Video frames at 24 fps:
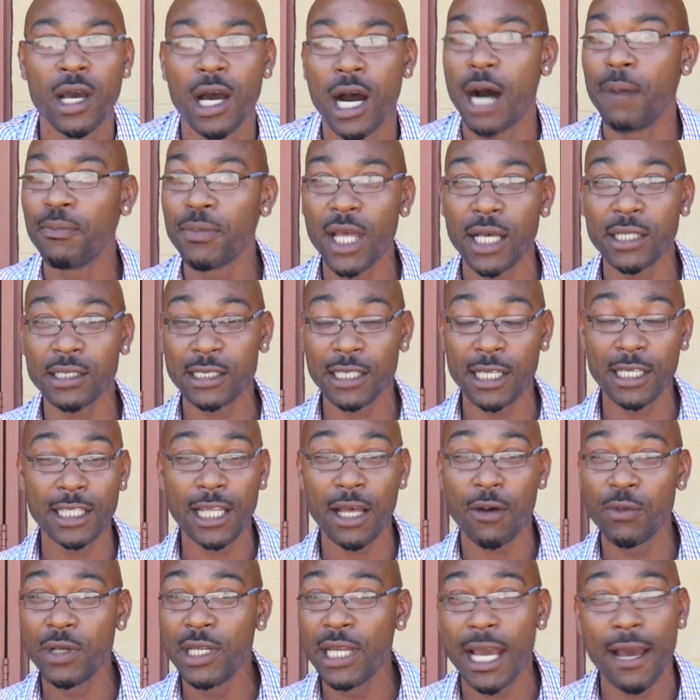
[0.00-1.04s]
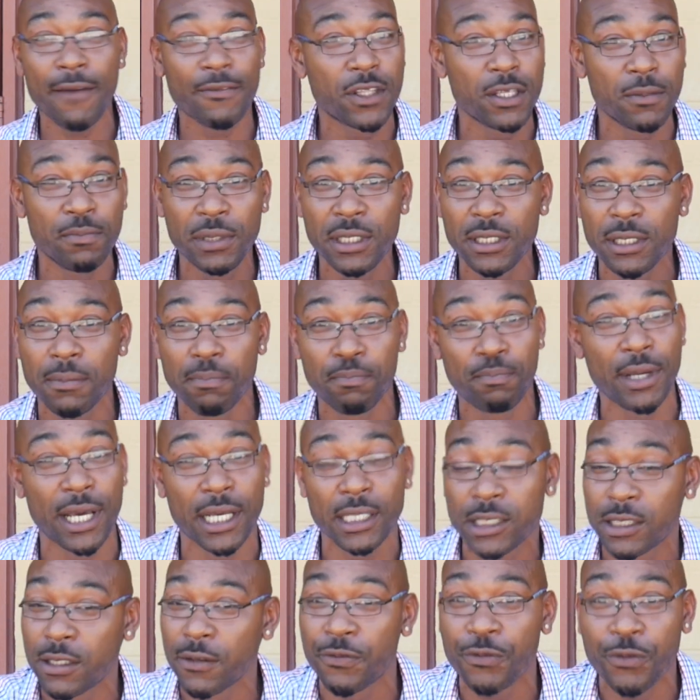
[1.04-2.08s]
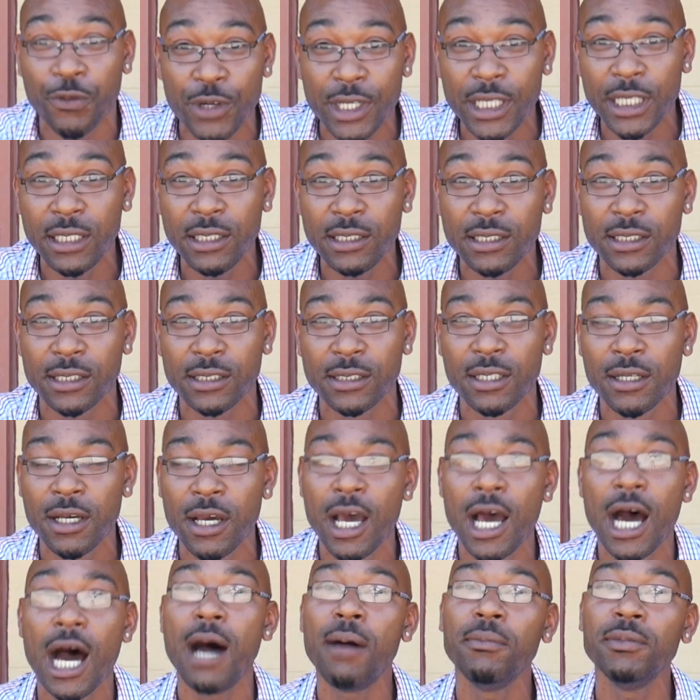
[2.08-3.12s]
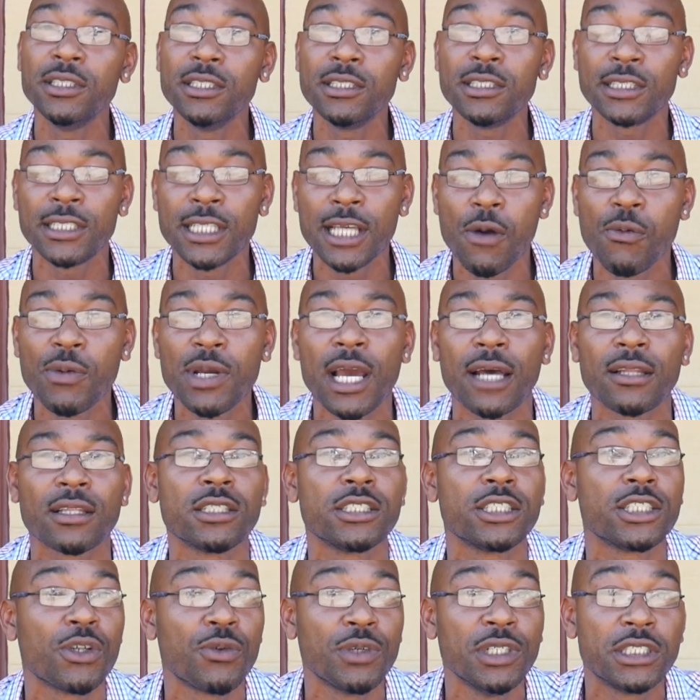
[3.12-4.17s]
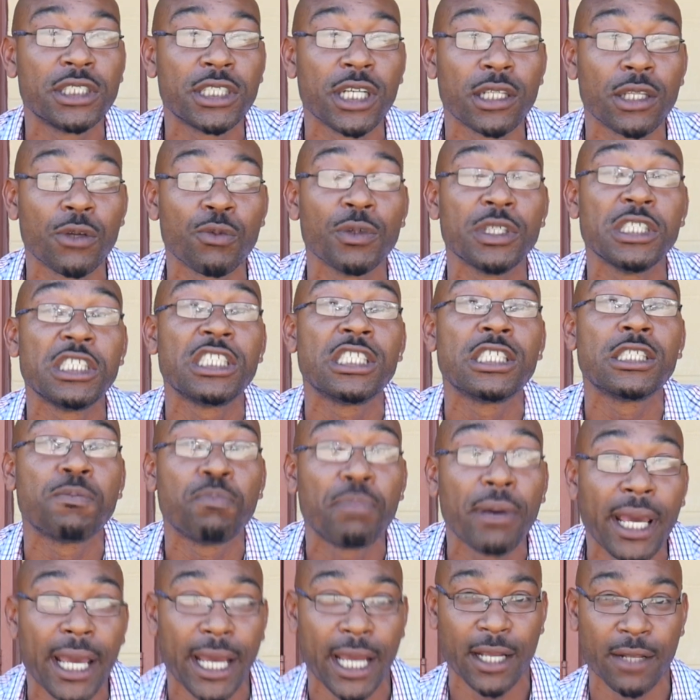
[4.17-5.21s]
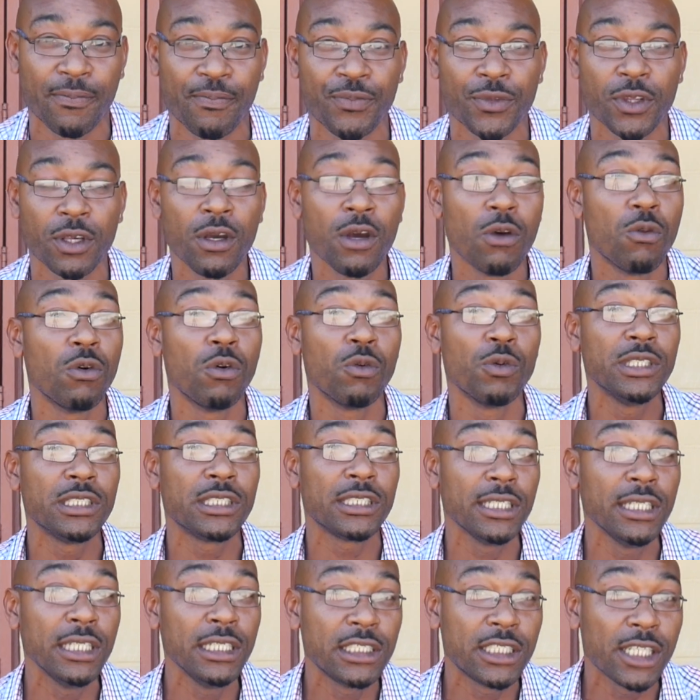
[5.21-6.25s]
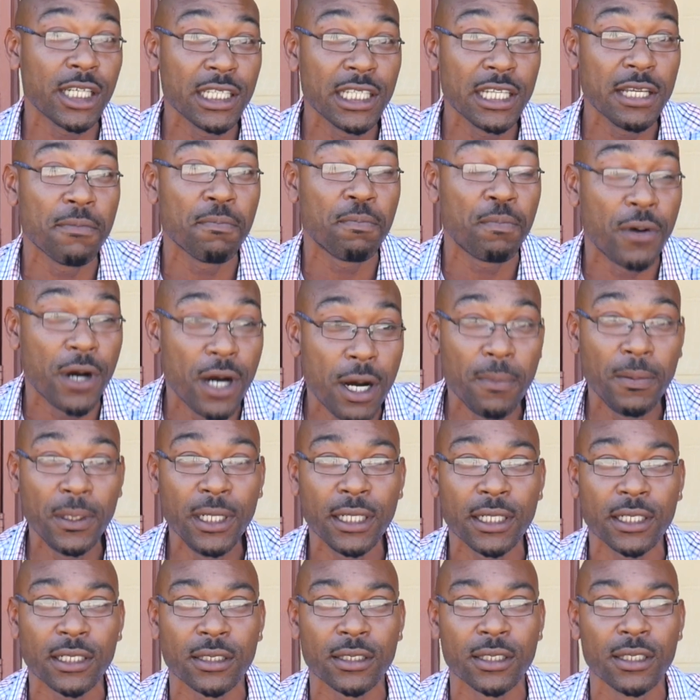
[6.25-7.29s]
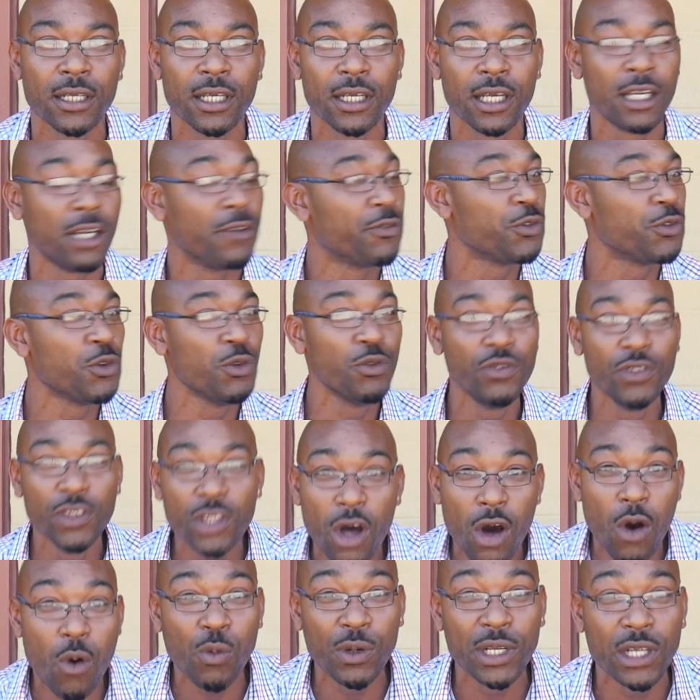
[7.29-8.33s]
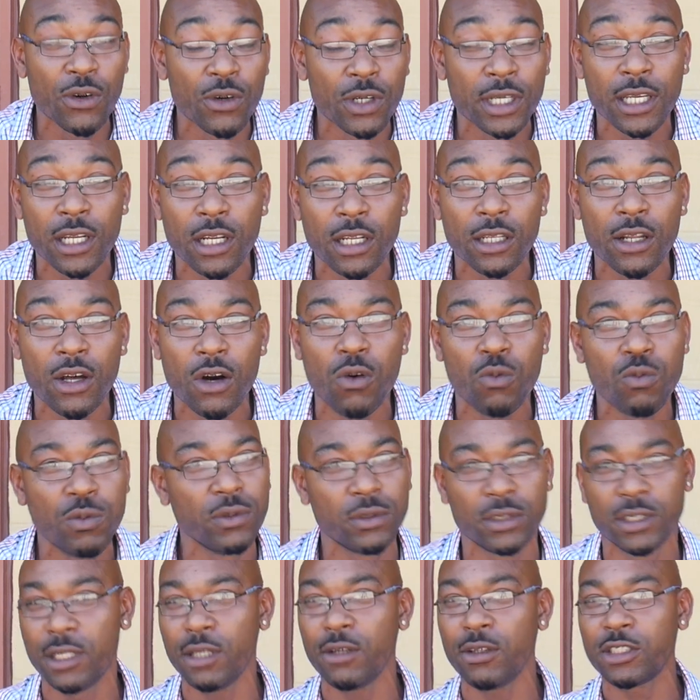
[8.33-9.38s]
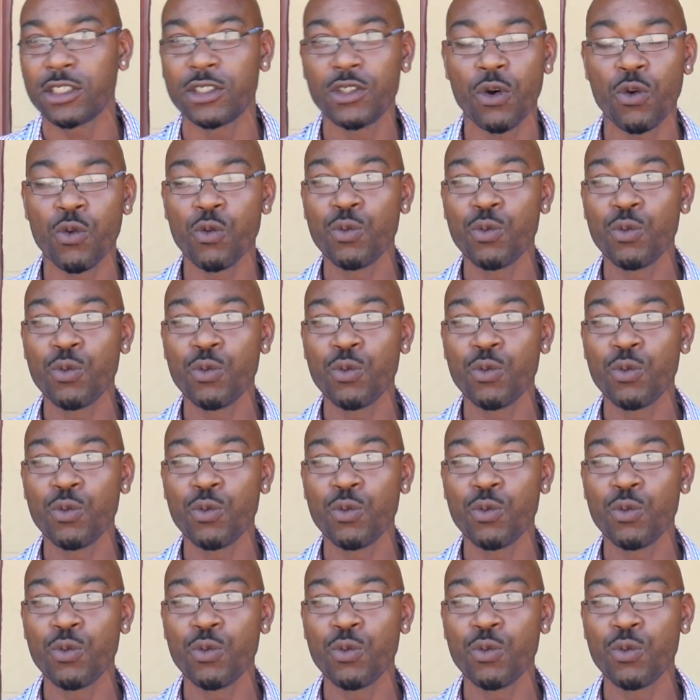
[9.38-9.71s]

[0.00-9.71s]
I'm not saying that we have to be the best of friends. I'm just saying we have to show each other respect. When we see each other in public, if you know we don't get along, there's no